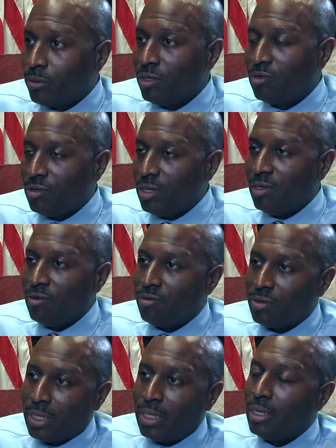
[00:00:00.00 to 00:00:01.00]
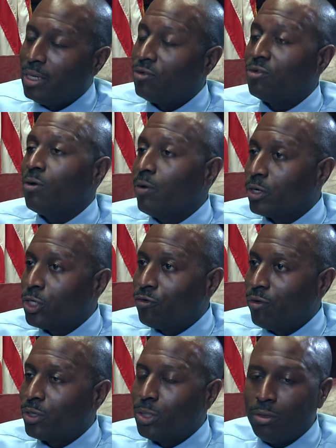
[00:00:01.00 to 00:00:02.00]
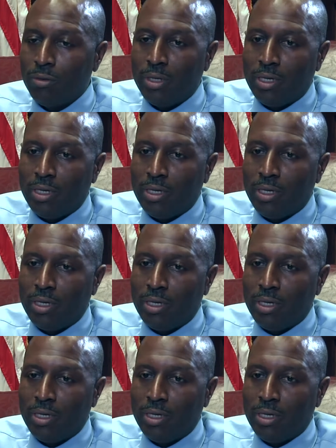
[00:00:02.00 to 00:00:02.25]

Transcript: This is a historic structure.